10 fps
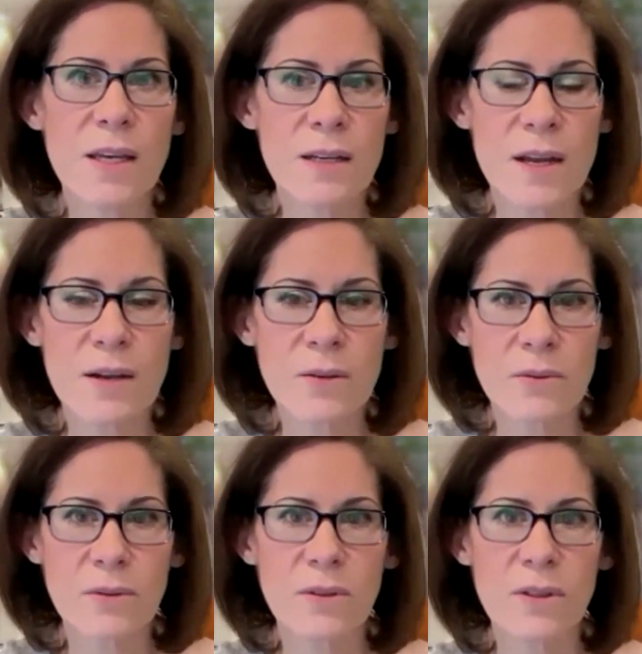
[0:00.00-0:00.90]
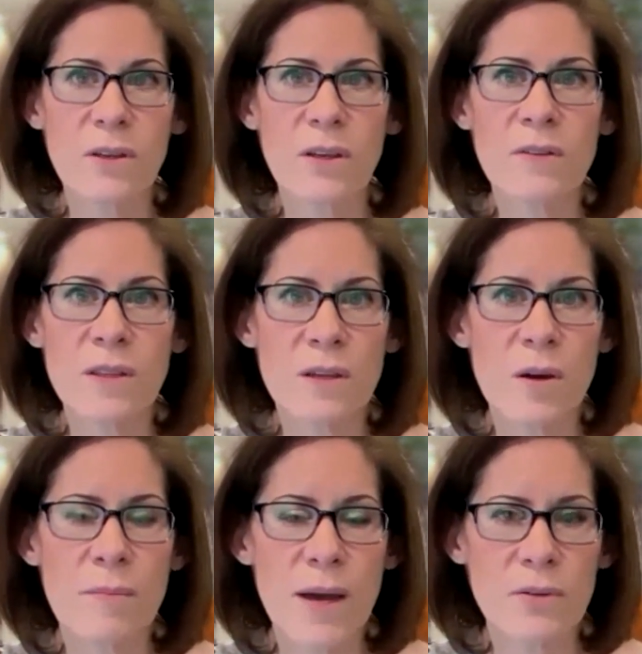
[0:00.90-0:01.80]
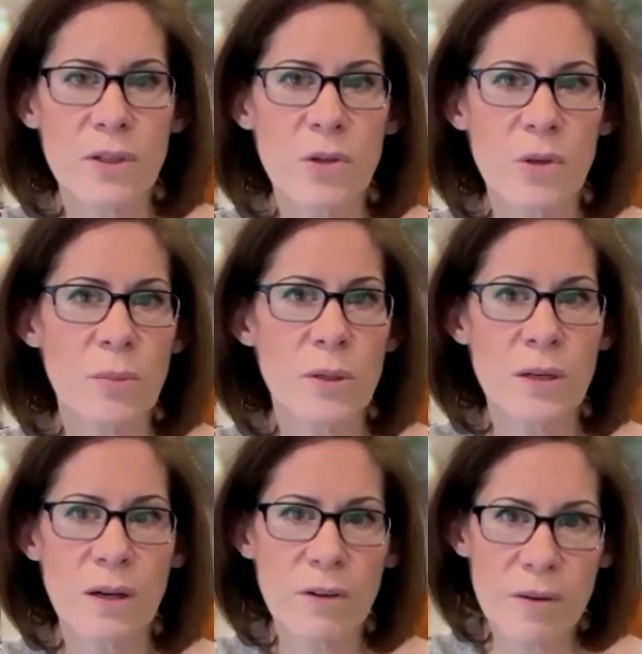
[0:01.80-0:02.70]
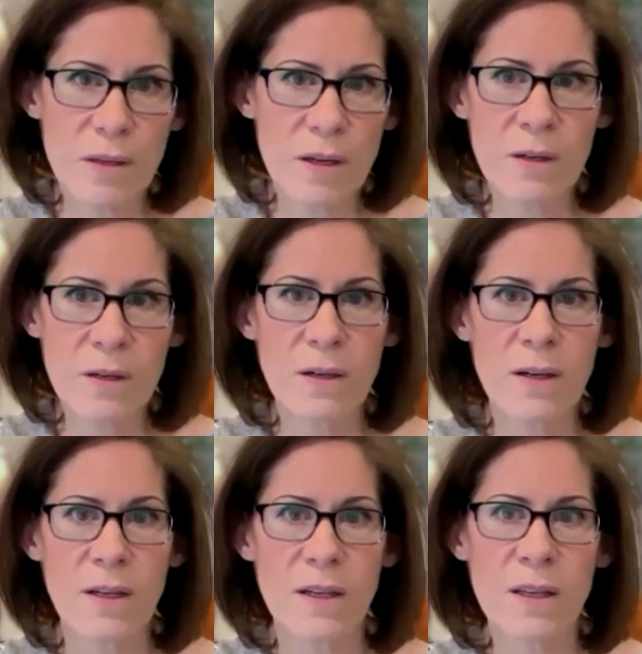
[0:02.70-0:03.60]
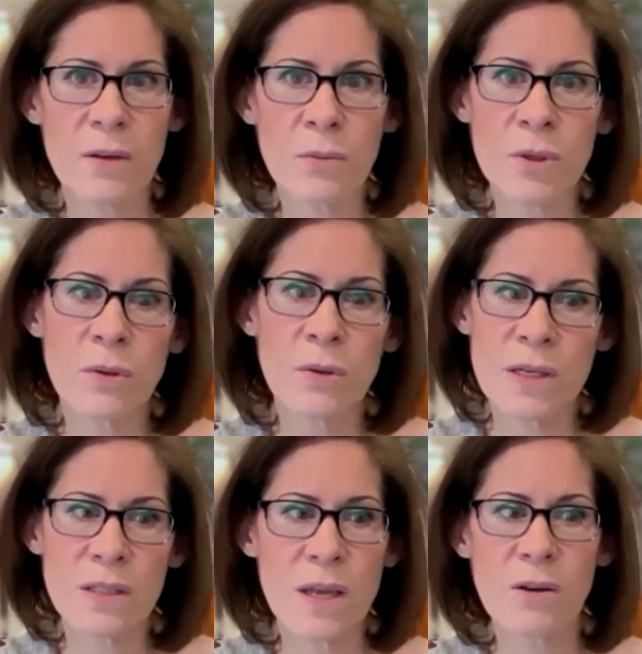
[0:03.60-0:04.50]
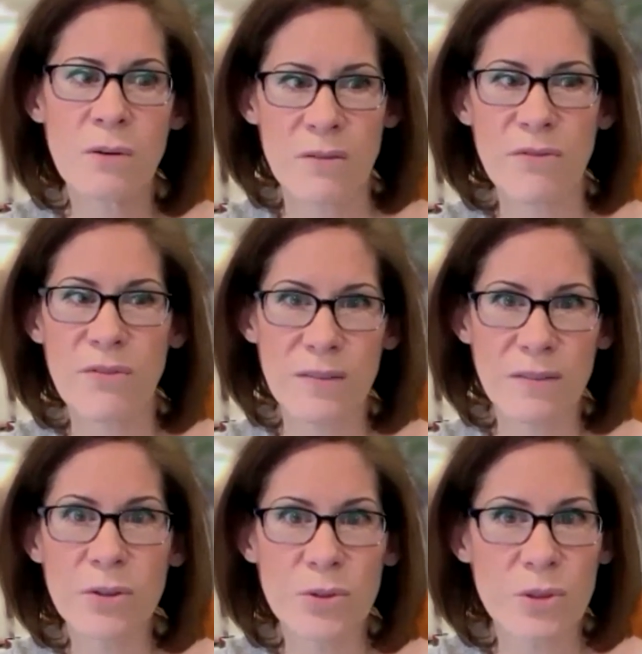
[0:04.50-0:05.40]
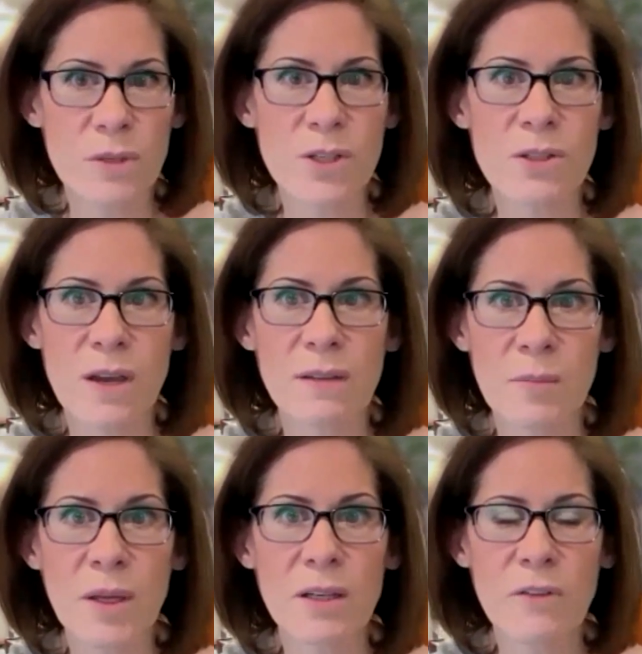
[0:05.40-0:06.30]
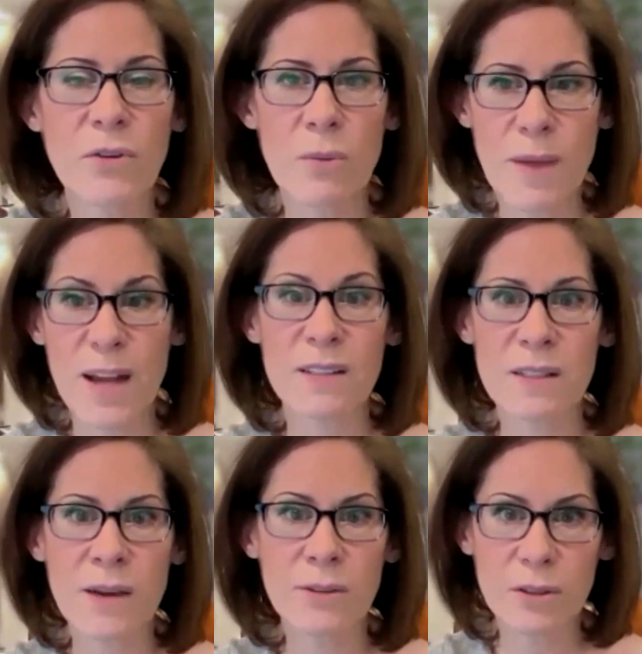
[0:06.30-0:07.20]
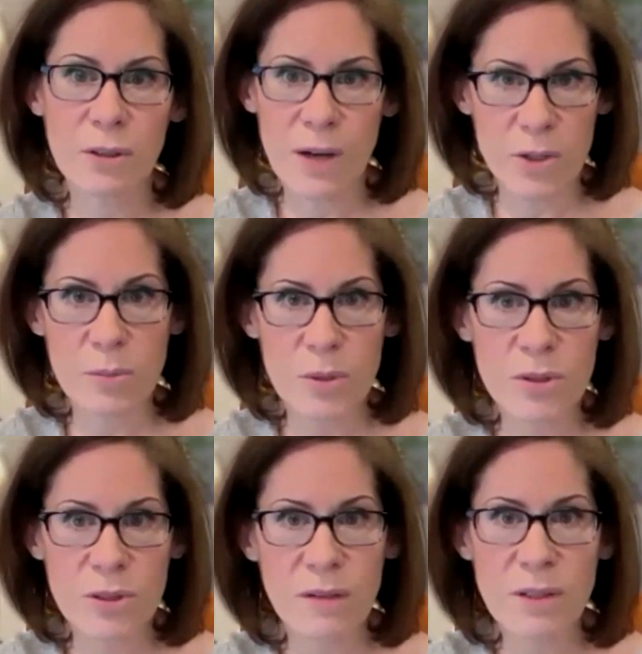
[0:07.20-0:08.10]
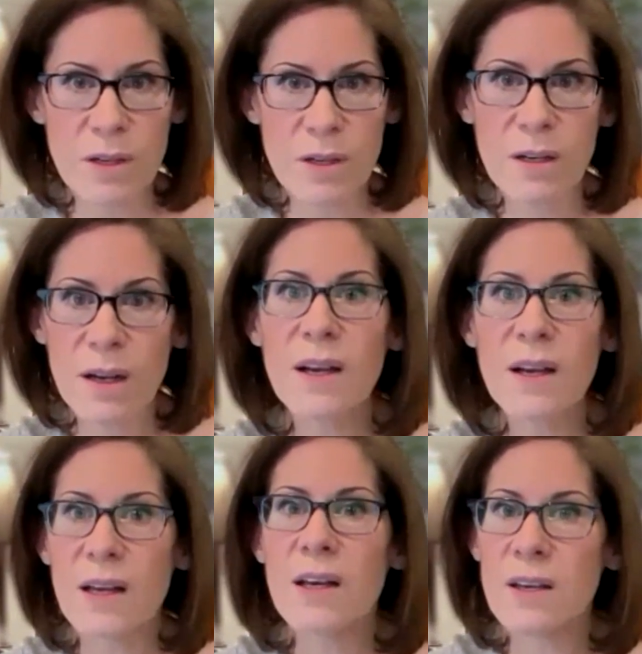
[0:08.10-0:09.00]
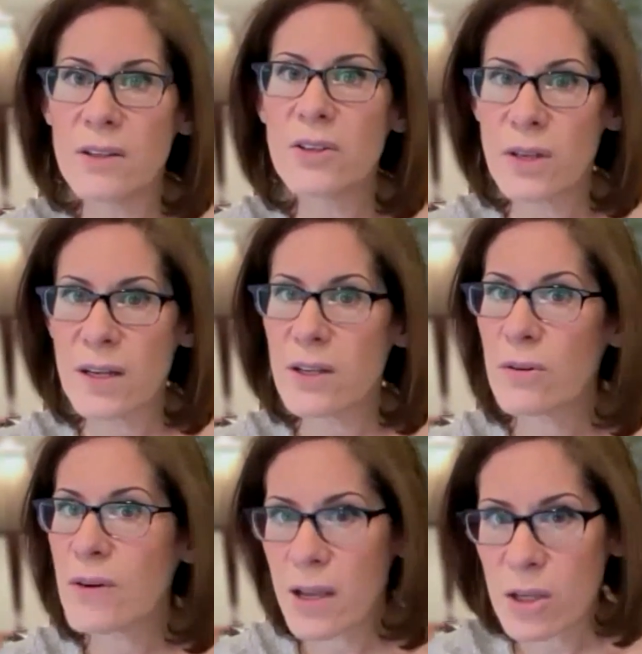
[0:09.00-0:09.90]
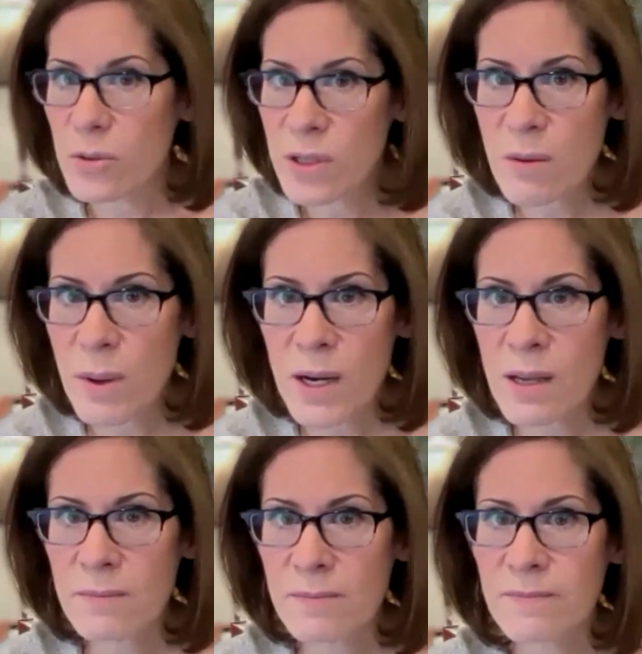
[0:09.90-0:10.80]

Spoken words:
Now, given the amount that you can put in every year, it would only take around 5 years to reach that limit. If you're maxing out your contributions every year, you're not using the money,